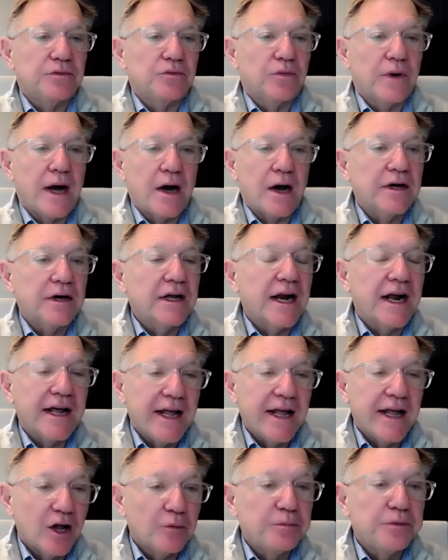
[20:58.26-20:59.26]
how can I
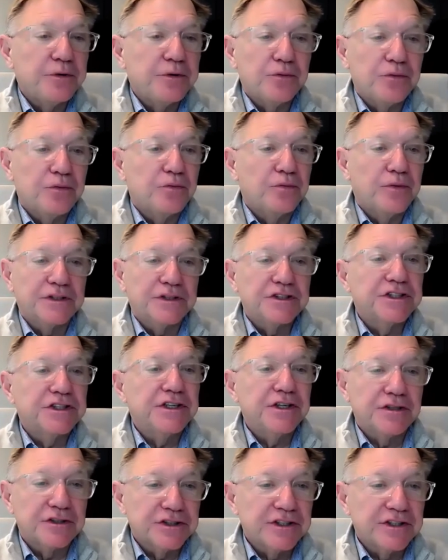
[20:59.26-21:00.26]
help you? What
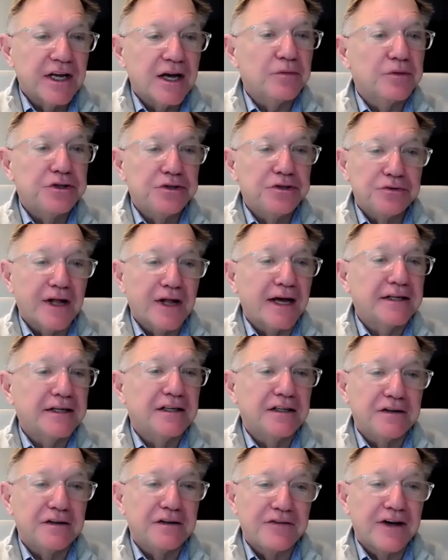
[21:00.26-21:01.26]
skill set would you like
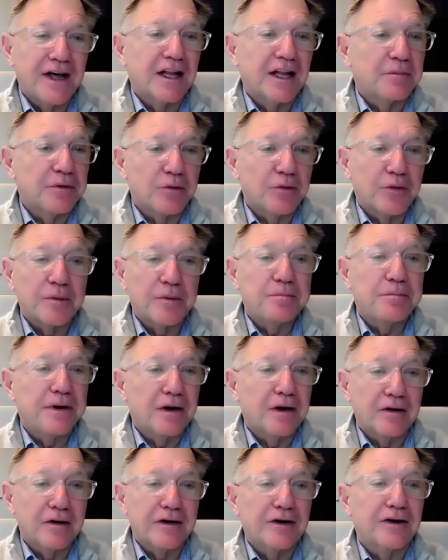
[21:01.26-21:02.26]
to develop, and what
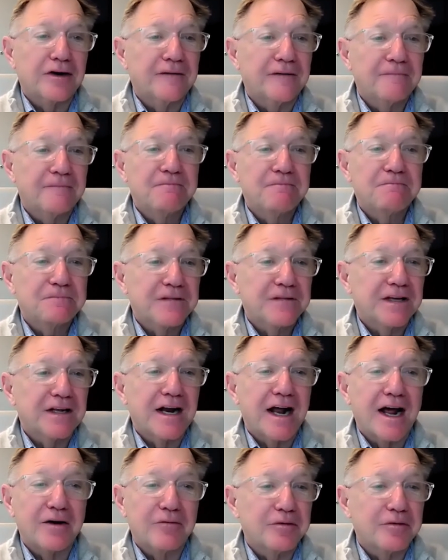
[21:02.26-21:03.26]
barrier can
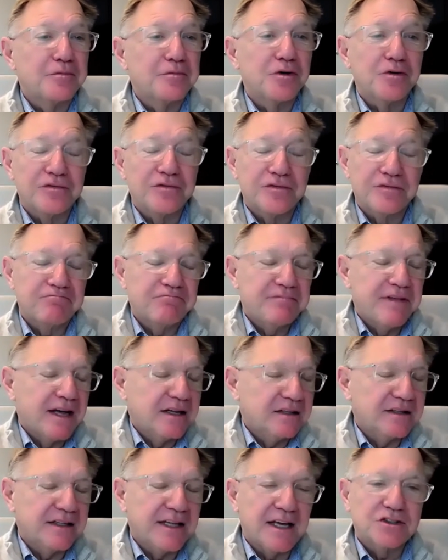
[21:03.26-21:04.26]
I remove?
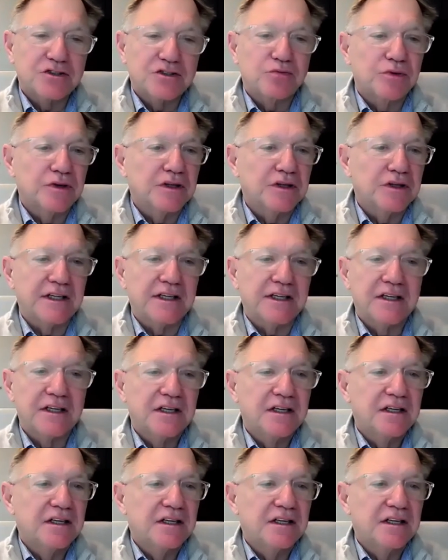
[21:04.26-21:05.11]
That's really,